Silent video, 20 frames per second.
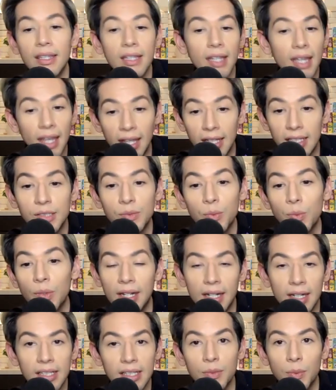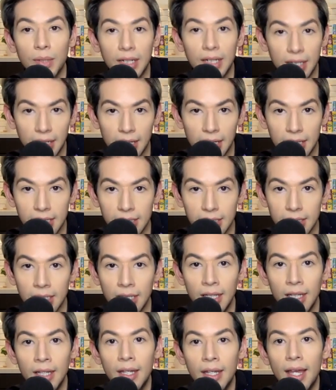is it is what it is.
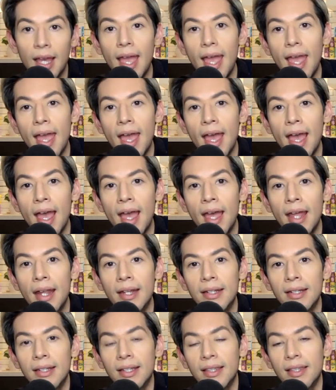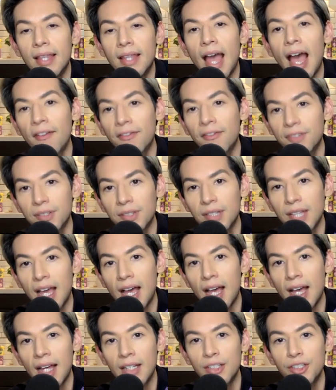And after
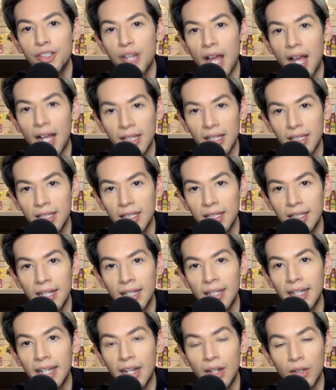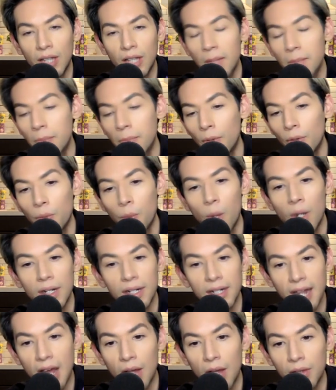that, Jacqueline and Caroline both
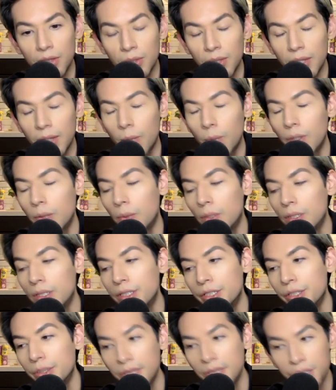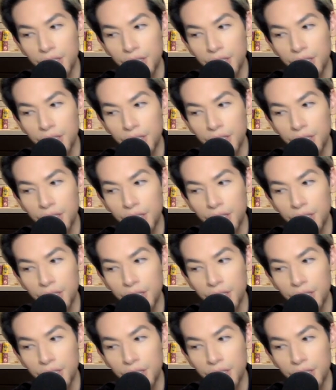wanted out. They're like, we don't want to do this